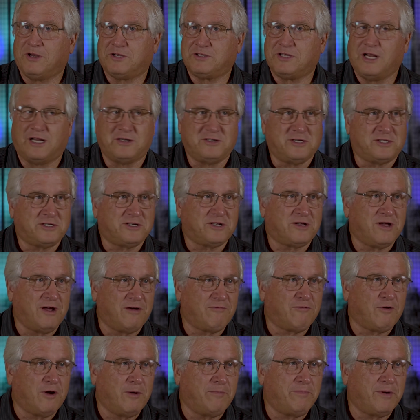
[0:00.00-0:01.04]
it's not just to
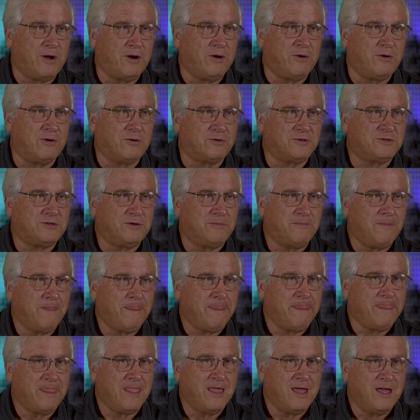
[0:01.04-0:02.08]
cover up odors.
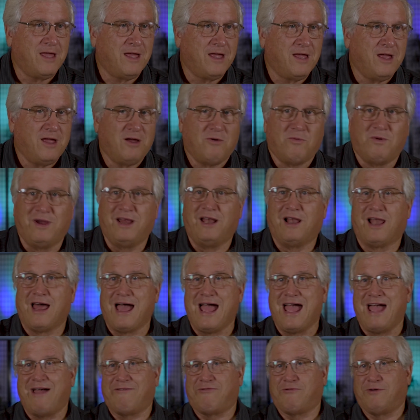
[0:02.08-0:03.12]
We
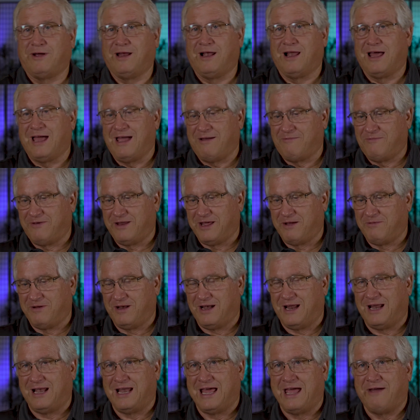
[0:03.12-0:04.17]
laugh, Debbie
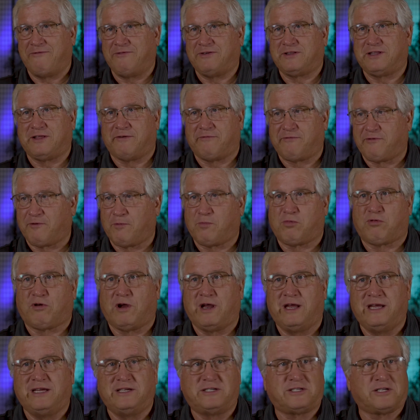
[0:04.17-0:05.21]
and I laugh at the
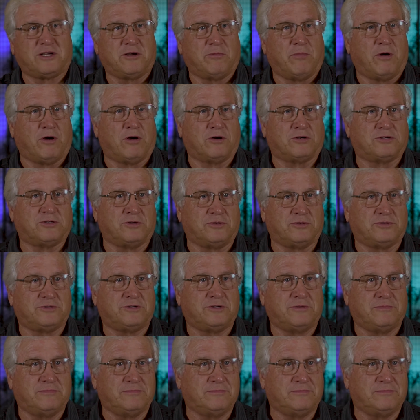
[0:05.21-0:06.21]
Febreze commercials.